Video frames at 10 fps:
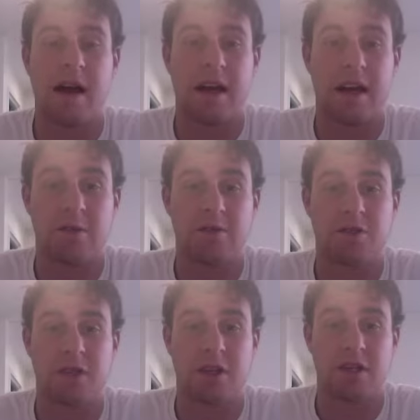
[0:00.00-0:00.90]

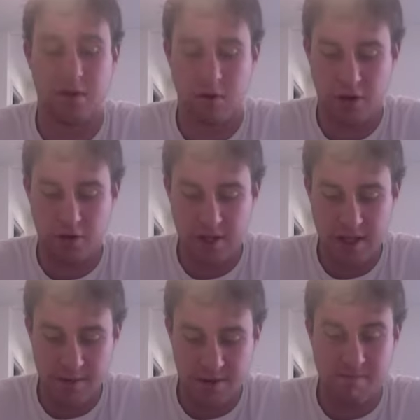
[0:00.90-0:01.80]
hamstrings and
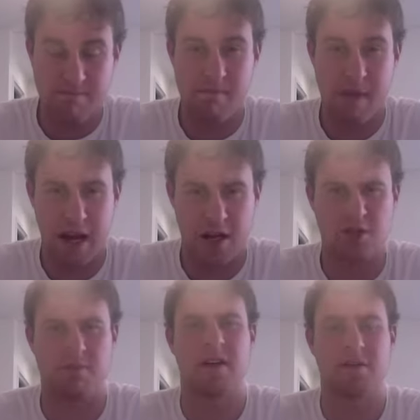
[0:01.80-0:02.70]
quadriceps,
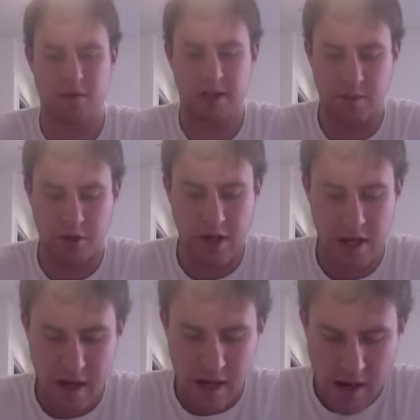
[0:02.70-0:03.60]
major muscles in the body.
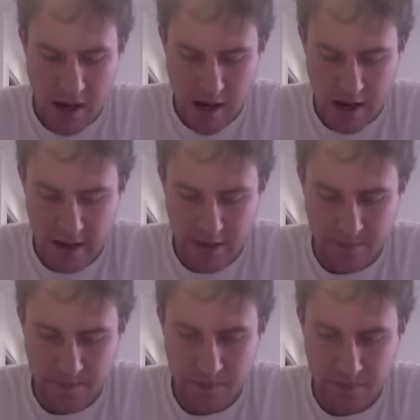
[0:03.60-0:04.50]

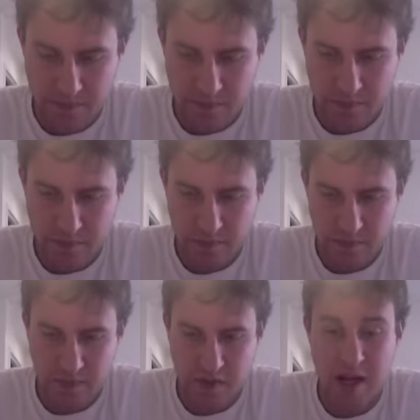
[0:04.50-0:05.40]
Um,
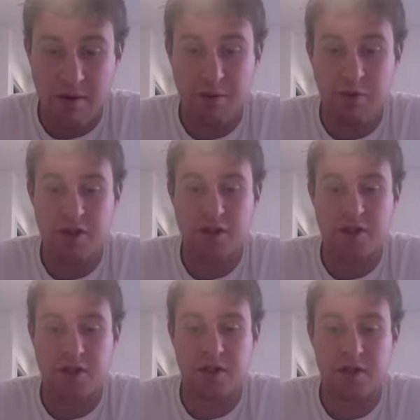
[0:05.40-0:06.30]
so yeah, we
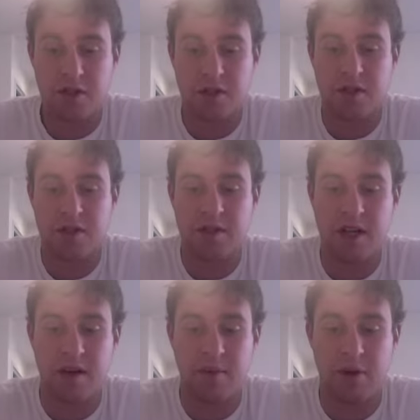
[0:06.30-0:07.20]

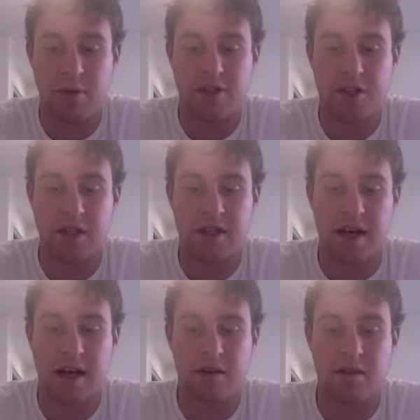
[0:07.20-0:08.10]
started by watching
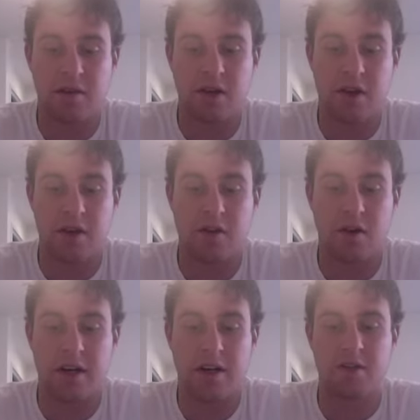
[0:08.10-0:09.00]
that, going
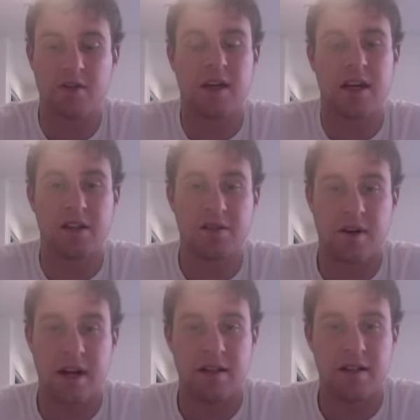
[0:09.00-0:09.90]
online and doing that
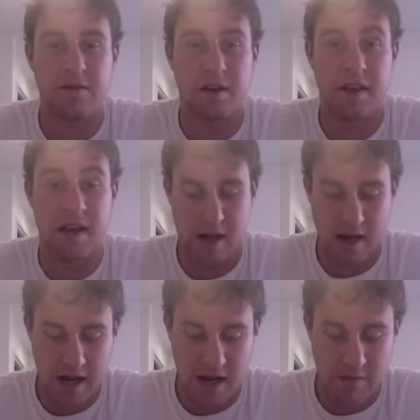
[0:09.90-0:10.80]
interactive, and
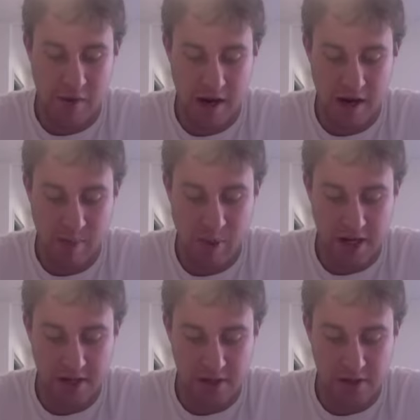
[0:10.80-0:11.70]
then he read a
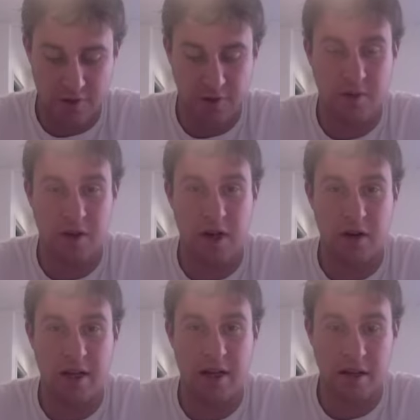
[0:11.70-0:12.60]
passage from the lower
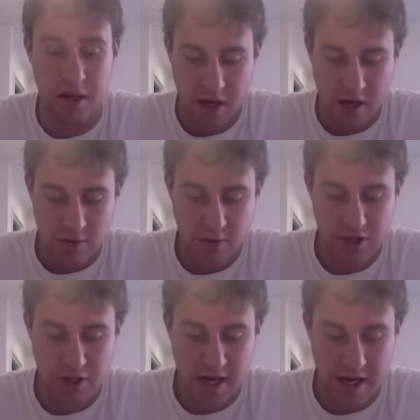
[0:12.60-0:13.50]
leg, which
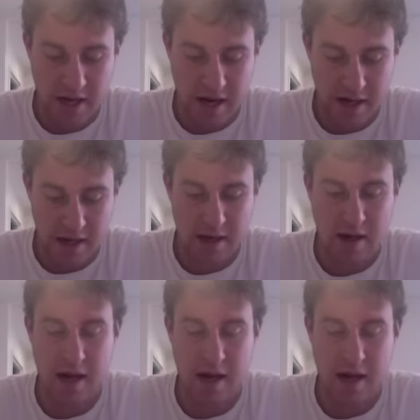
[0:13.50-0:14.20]
again had